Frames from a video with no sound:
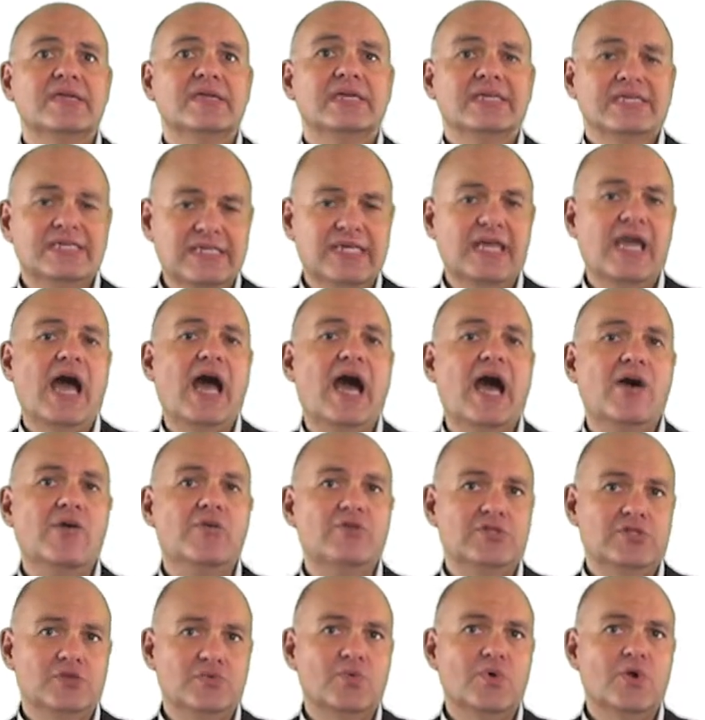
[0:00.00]
See
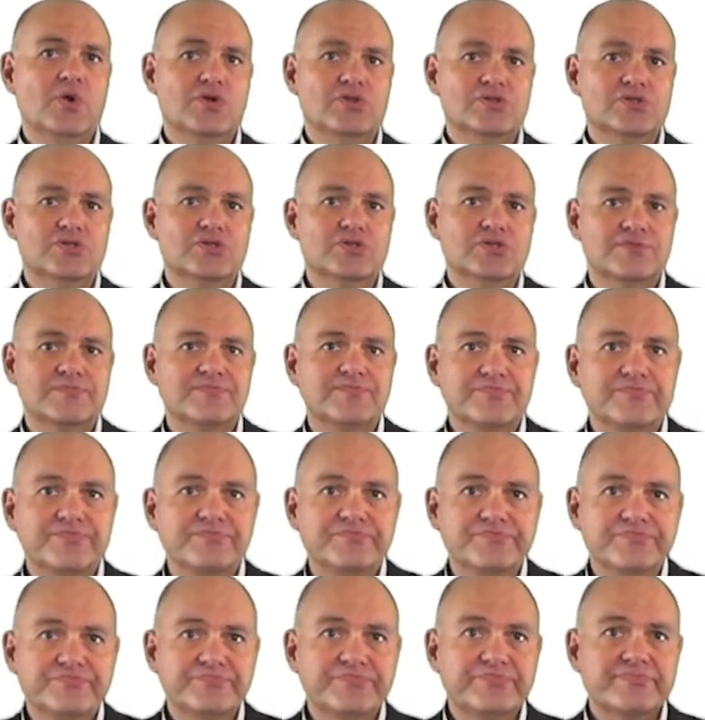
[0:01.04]
how it works.
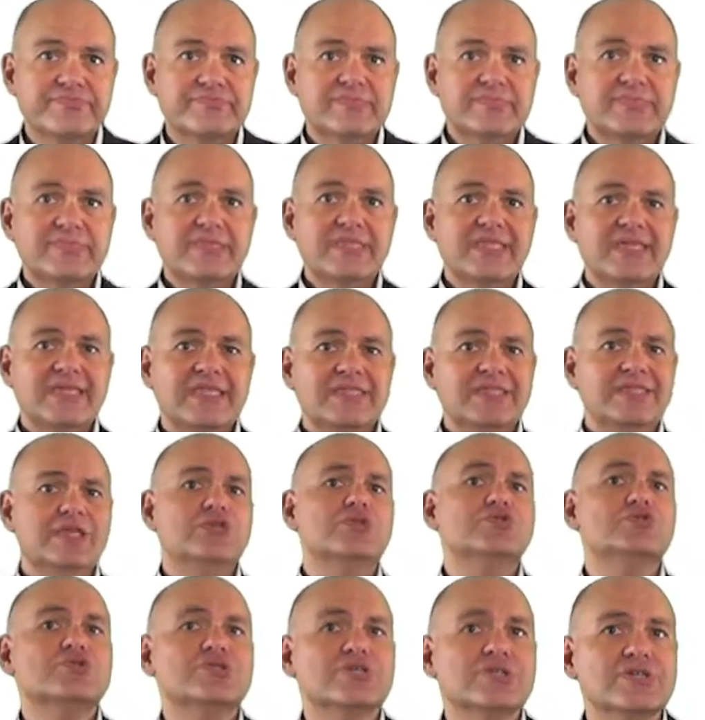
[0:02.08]
The
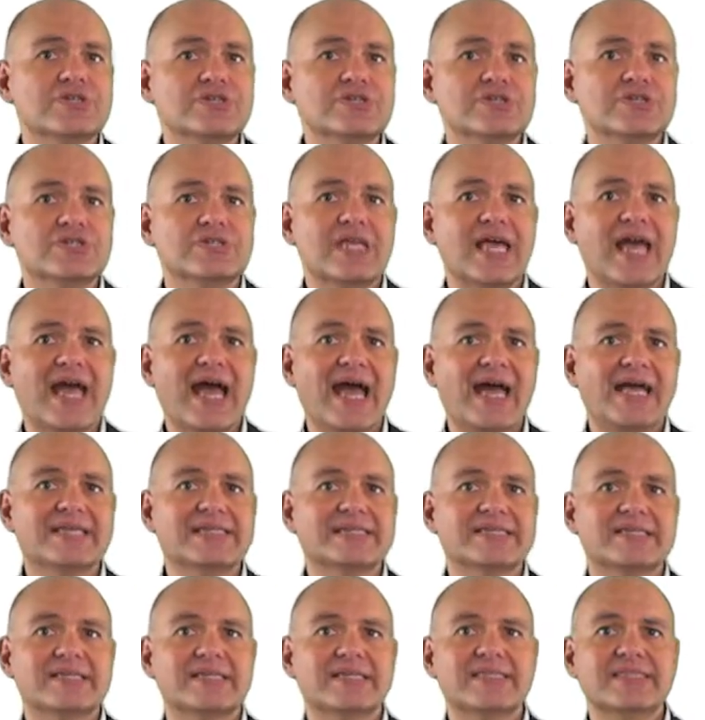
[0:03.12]
users
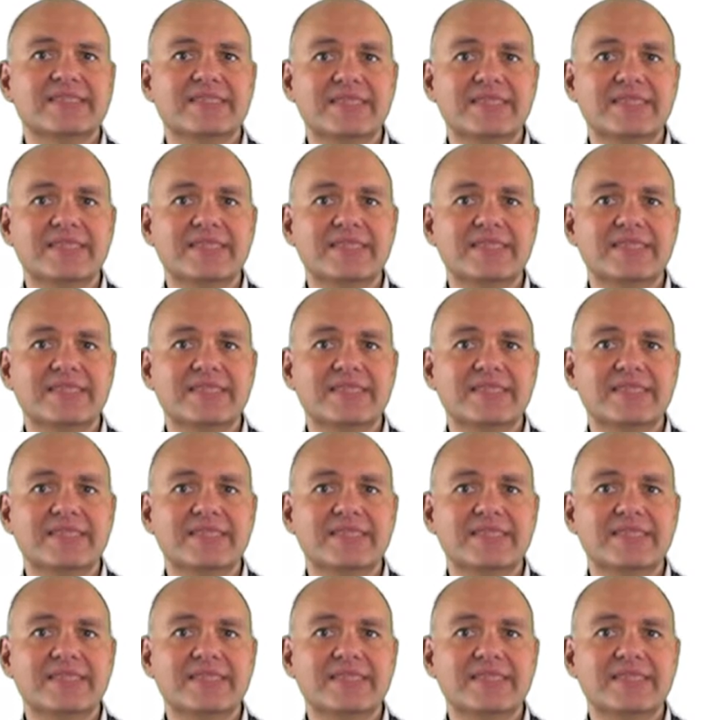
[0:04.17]
ask